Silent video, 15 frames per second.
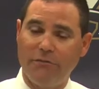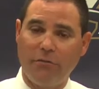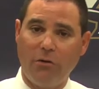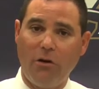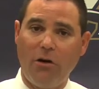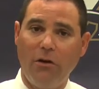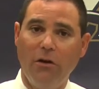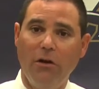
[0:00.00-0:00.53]
if
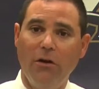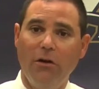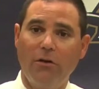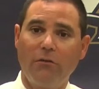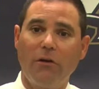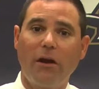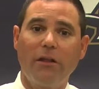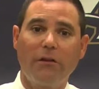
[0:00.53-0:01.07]
we're all
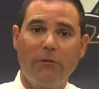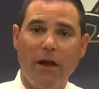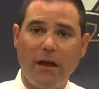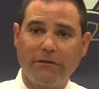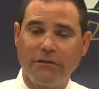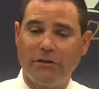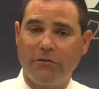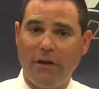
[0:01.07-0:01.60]
running the
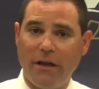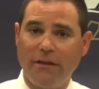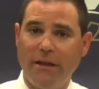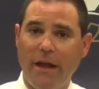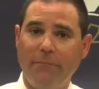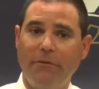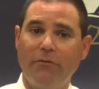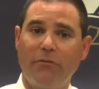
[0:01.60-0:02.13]
routes at the right depth,